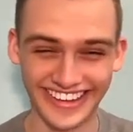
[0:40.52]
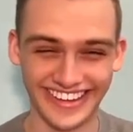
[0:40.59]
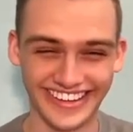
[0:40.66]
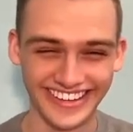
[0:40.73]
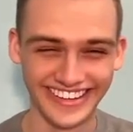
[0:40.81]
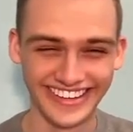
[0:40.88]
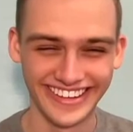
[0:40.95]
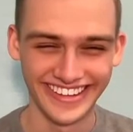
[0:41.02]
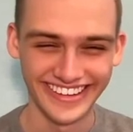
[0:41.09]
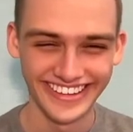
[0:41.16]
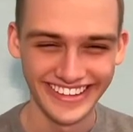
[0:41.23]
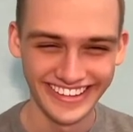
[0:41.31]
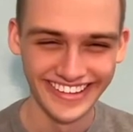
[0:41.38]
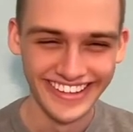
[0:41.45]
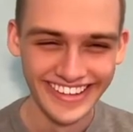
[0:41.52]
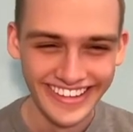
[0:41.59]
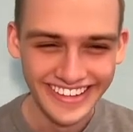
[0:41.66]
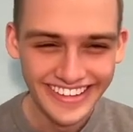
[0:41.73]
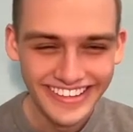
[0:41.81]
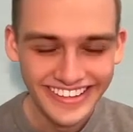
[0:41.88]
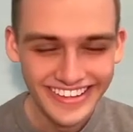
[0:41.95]

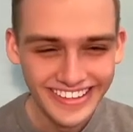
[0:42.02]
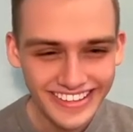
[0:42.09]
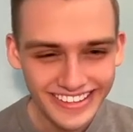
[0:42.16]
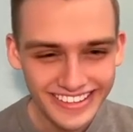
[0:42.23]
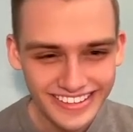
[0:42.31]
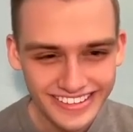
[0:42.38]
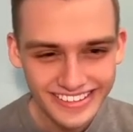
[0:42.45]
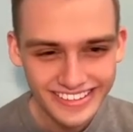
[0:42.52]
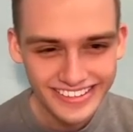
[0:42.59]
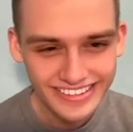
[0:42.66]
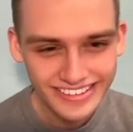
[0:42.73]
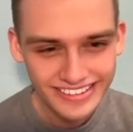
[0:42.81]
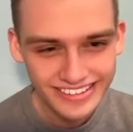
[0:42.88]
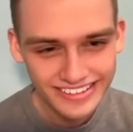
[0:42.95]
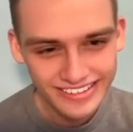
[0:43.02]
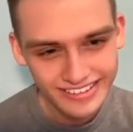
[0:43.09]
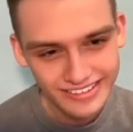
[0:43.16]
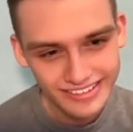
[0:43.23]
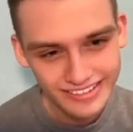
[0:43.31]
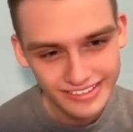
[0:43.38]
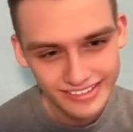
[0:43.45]

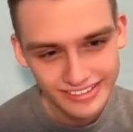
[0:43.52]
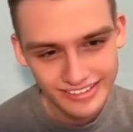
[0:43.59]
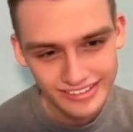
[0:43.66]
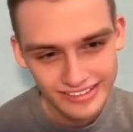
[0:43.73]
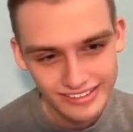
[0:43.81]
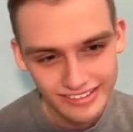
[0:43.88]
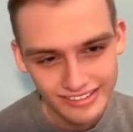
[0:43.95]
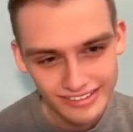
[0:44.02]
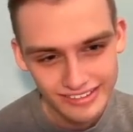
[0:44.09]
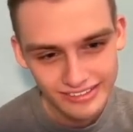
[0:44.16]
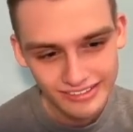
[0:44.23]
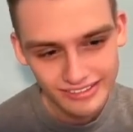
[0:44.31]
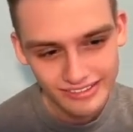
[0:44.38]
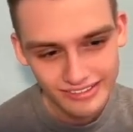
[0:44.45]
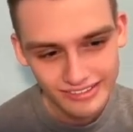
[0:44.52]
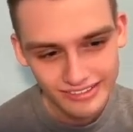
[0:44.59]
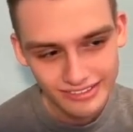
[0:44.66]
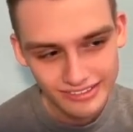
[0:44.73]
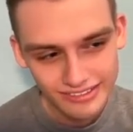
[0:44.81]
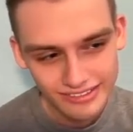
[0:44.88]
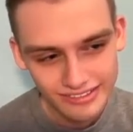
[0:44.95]

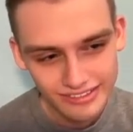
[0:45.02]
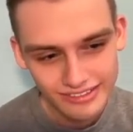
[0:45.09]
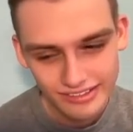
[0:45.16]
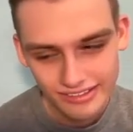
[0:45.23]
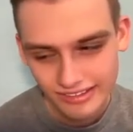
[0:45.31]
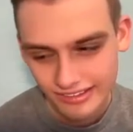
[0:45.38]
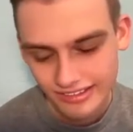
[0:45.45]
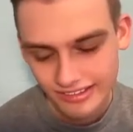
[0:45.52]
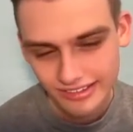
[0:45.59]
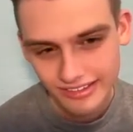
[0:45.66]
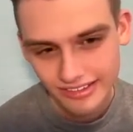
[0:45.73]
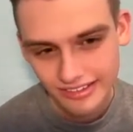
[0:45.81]
The person shown says nothing.